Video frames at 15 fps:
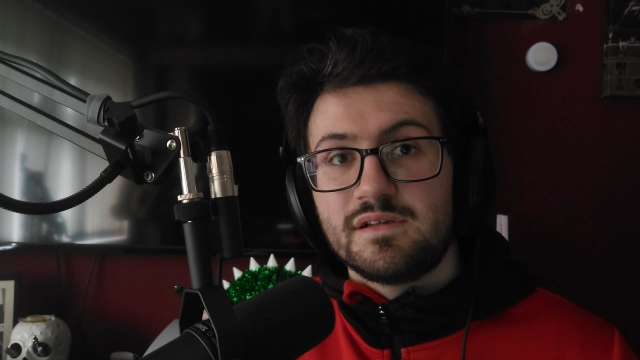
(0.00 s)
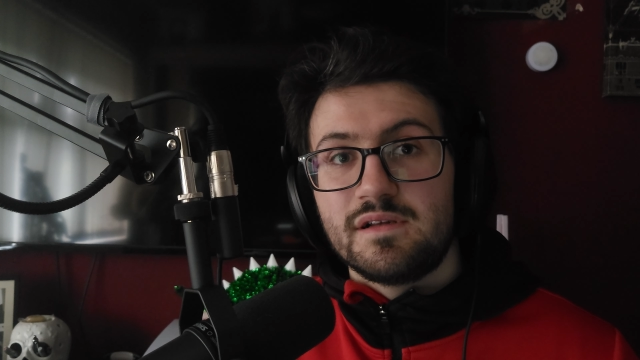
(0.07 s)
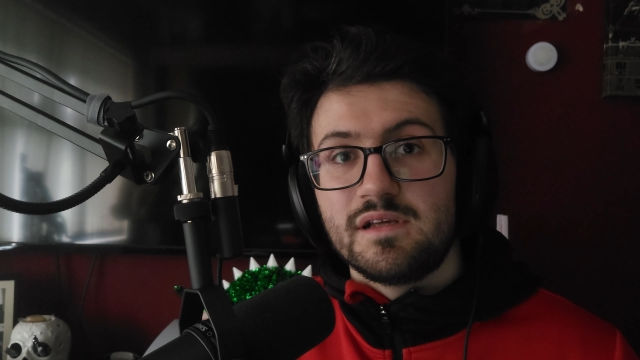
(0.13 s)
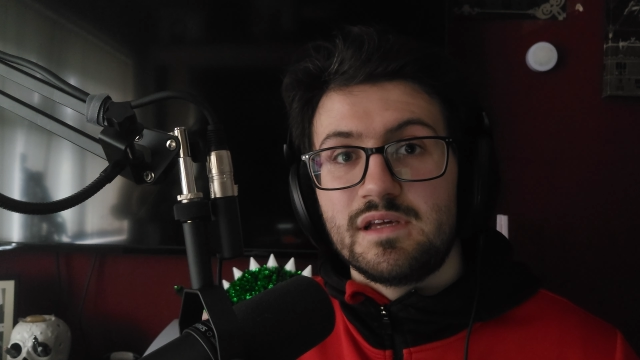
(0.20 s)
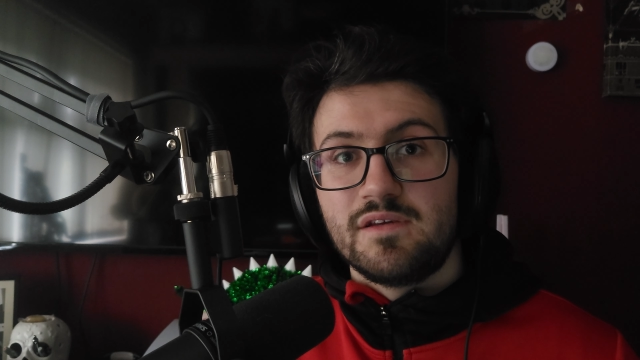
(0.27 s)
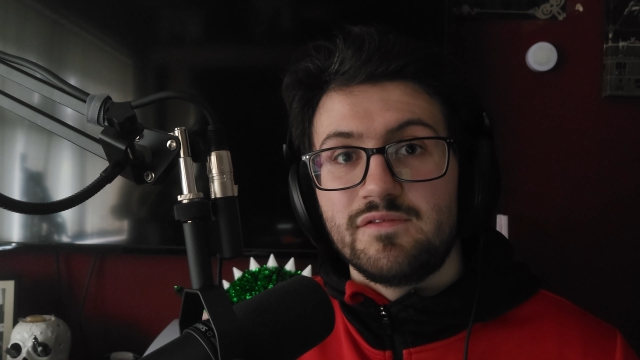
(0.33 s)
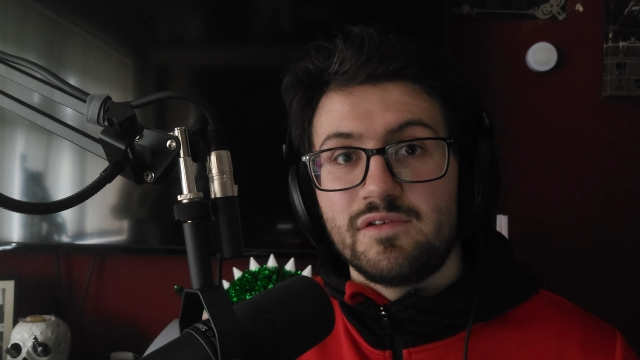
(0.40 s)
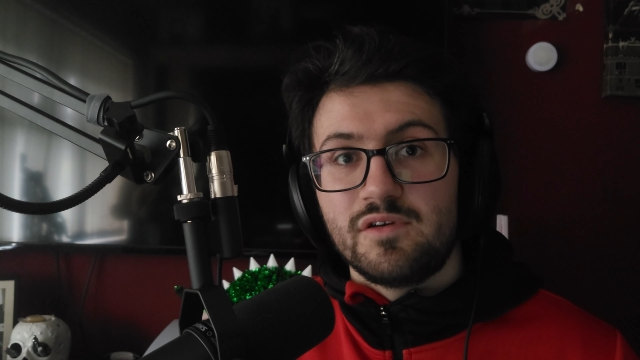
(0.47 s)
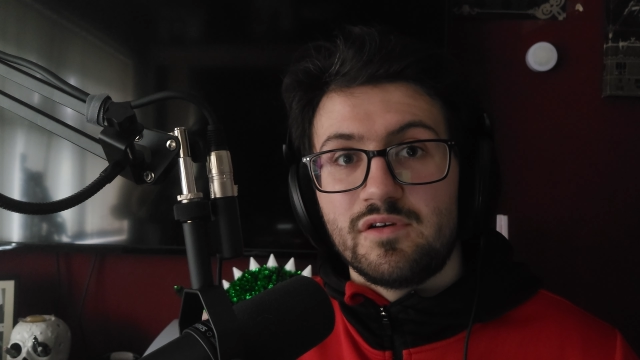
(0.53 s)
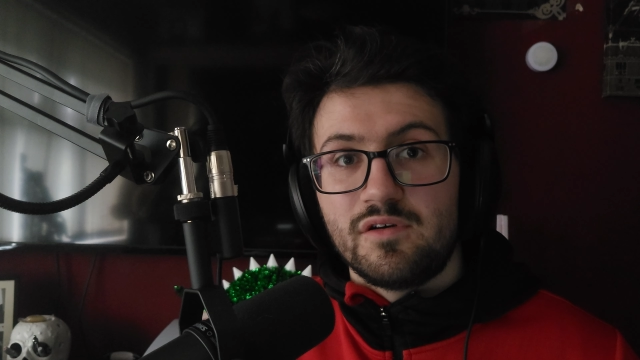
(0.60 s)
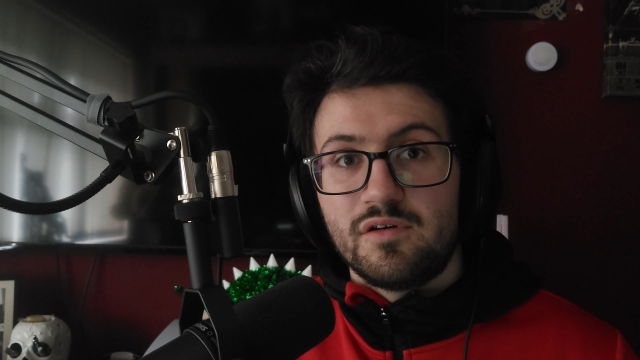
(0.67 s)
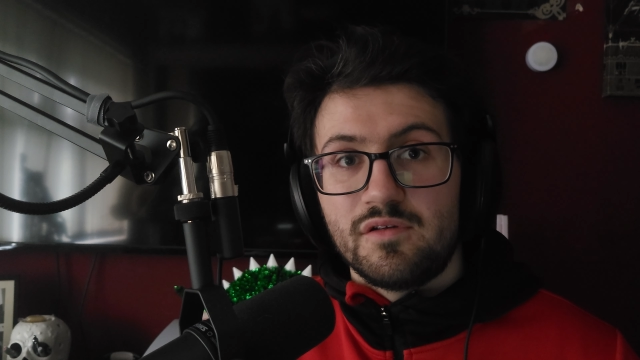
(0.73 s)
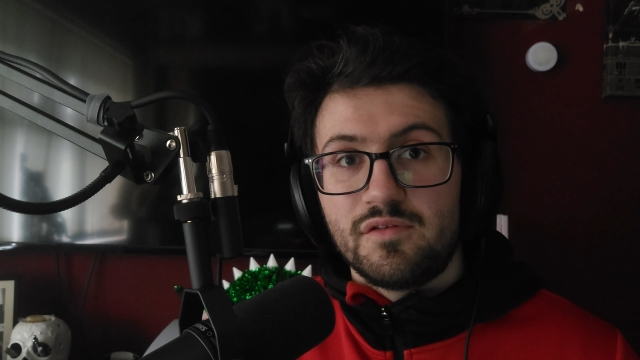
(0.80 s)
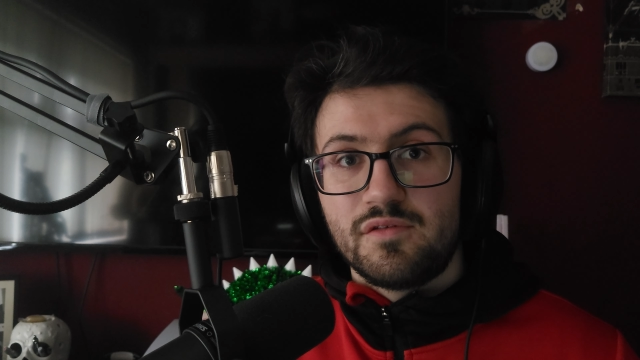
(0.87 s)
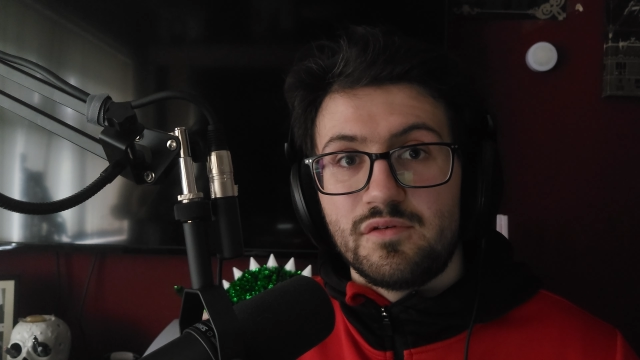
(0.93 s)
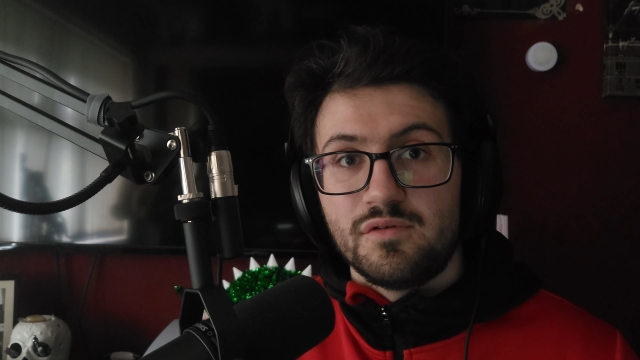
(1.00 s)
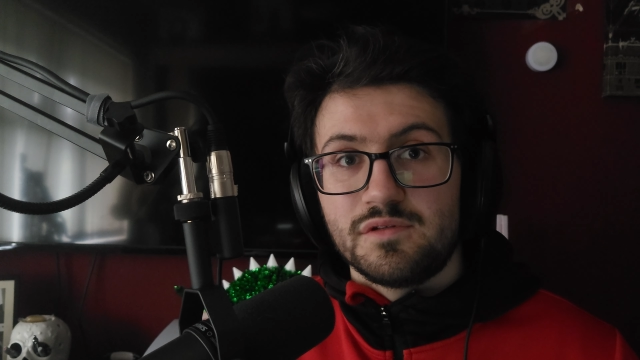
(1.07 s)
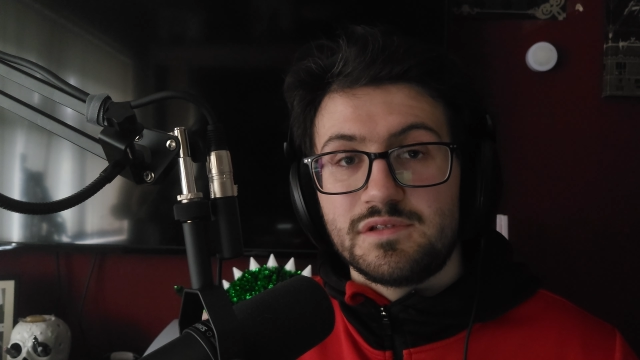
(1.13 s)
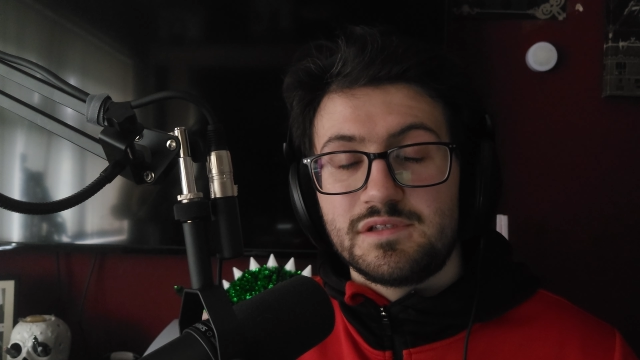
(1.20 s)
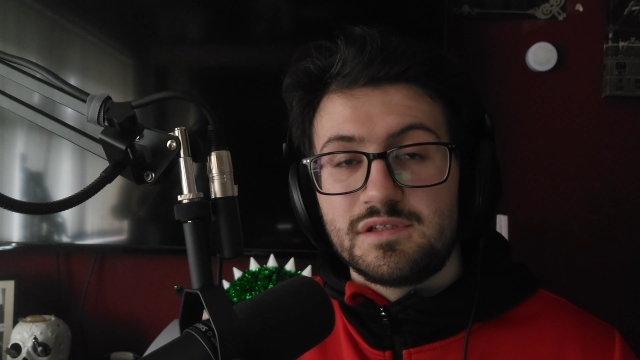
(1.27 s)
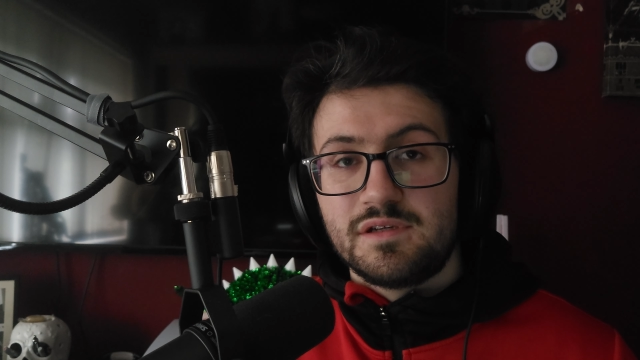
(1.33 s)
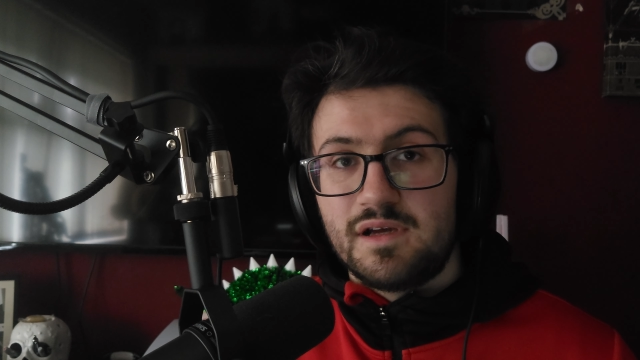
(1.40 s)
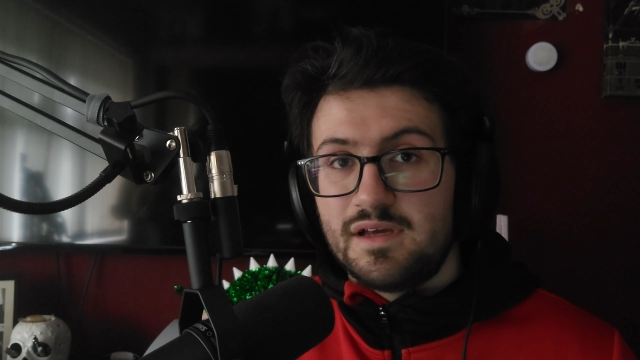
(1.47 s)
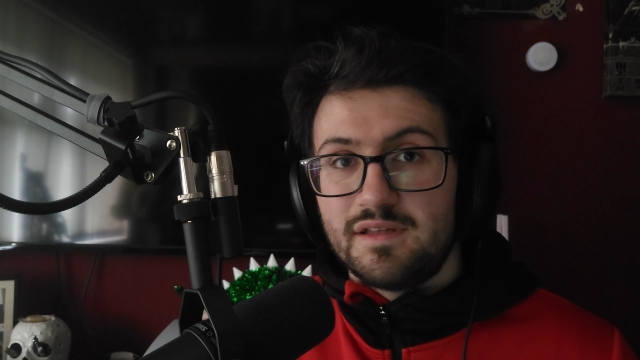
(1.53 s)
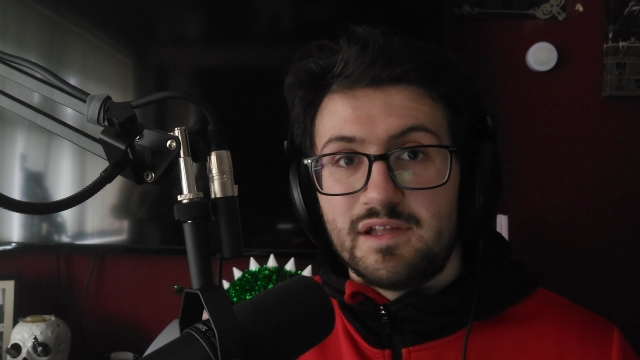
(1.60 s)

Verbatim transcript: leave your thoughts uh,